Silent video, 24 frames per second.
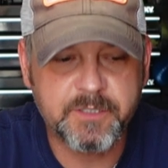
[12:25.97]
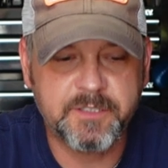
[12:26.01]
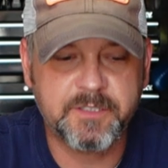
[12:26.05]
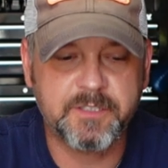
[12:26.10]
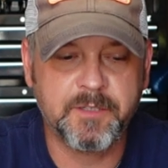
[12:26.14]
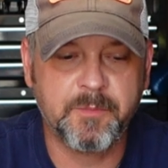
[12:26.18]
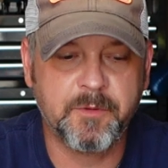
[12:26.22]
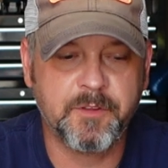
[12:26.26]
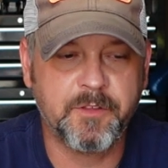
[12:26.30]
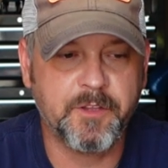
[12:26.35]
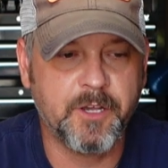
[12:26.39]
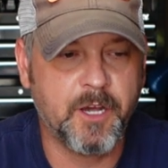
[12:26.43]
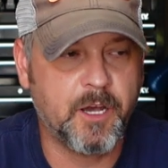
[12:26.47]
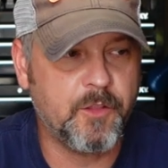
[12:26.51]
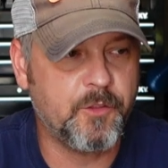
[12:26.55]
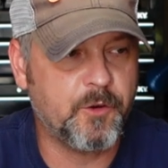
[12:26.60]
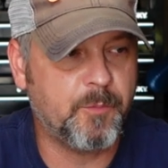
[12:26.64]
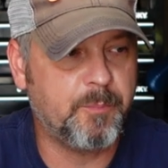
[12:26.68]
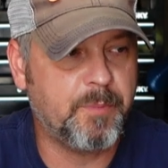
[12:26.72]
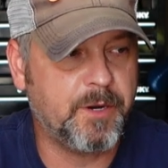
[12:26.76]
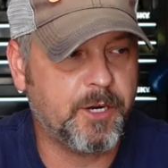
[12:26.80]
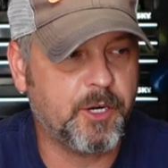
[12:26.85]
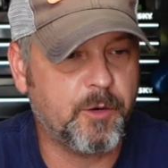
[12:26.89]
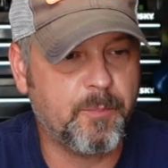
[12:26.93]
Some of the other
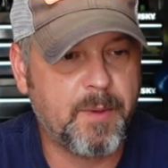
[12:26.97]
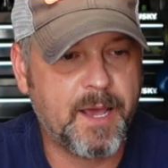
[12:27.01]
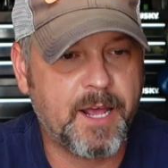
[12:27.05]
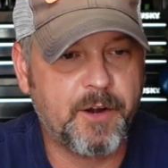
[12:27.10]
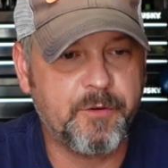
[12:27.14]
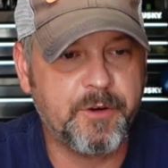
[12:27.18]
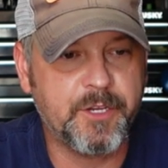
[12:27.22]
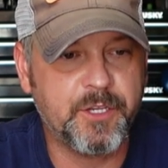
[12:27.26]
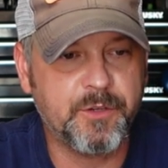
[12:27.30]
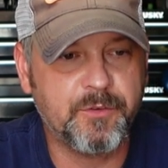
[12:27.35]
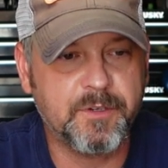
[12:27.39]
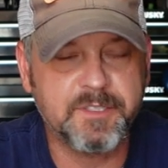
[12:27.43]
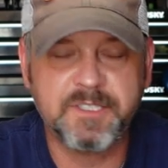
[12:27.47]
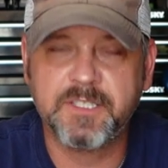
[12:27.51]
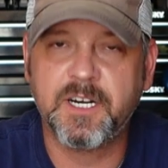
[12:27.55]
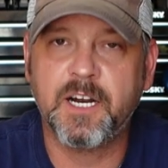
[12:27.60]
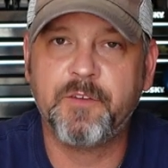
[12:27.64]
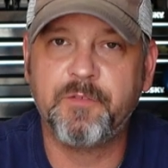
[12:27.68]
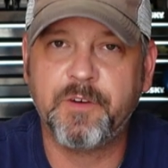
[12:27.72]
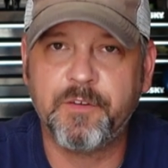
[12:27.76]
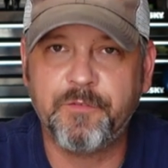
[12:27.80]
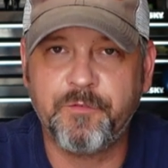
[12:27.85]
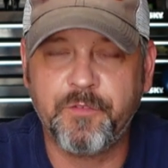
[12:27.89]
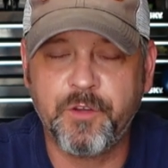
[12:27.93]
bigger battery units that
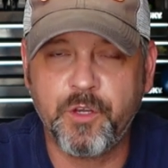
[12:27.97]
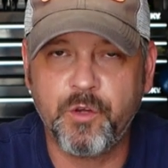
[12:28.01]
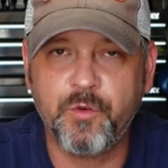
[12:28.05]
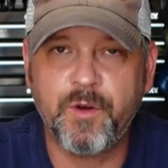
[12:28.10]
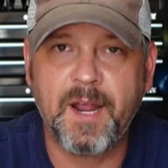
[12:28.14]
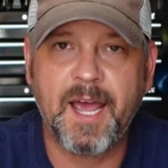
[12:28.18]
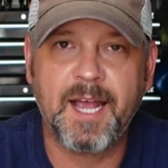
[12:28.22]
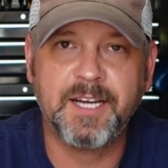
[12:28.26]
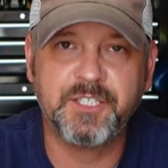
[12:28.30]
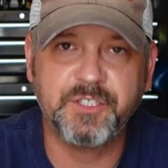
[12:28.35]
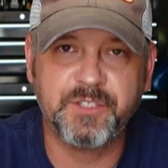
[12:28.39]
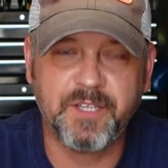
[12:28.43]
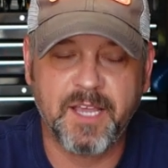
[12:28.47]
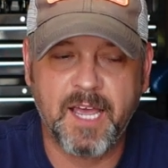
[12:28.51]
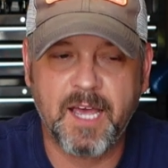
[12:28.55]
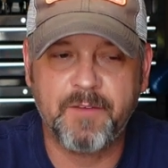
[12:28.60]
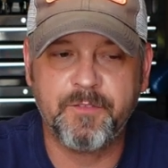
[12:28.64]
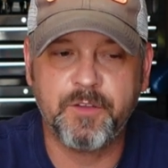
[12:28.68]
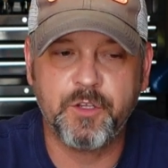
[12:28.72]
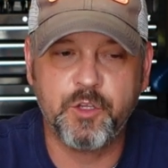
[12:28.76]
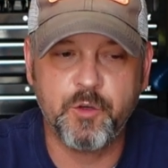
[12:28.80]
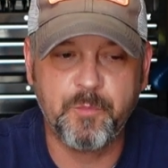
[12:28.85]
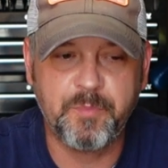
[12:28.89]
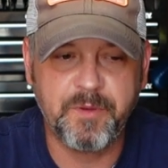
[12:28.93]
I've reviewed actually
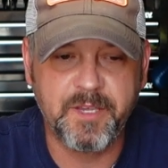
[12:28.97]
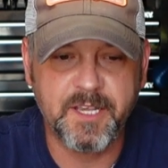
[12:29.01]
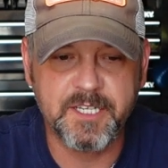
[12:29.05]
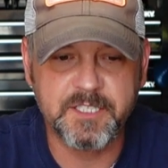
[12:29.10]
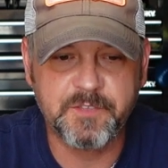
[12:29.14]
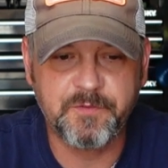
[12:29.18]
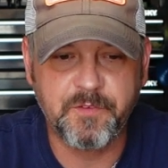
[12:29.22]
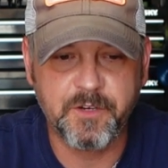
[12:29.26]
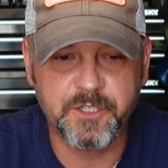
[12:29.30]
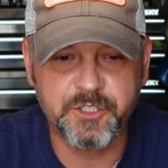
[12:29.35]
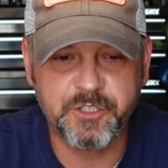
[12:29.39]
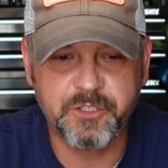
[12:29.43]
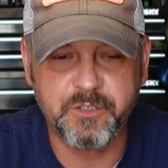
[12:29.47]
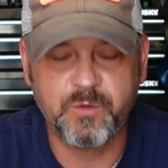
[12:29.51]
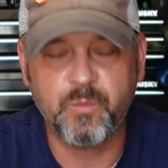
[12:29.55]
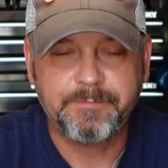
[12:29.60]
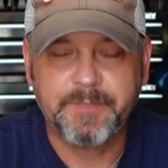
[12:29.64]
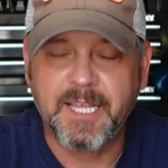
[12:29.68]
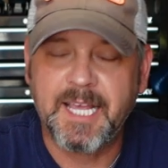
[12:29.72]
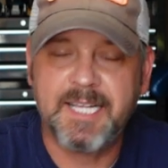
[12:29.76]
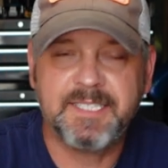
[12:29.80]
have a UPS function.